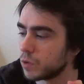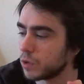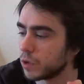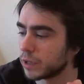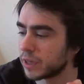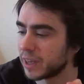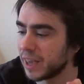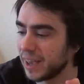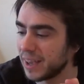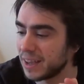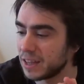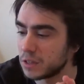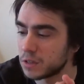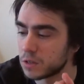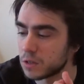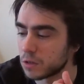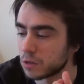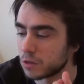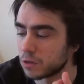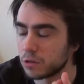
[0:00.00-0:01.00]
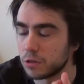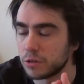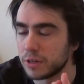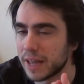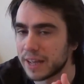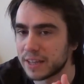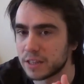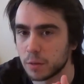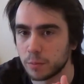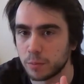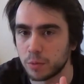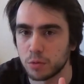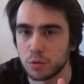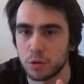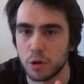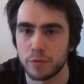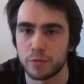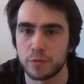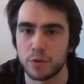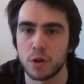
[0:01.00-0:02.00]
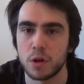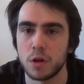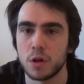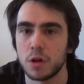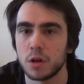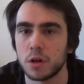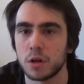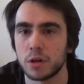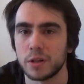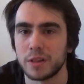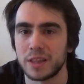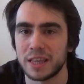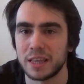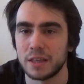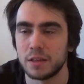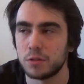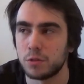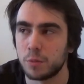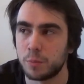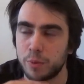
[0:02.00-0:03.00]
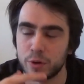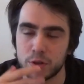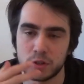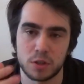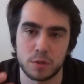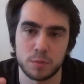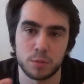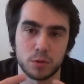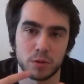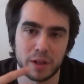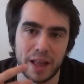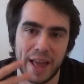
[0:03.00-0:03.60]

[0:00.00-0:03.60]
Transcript: case, an example of the possible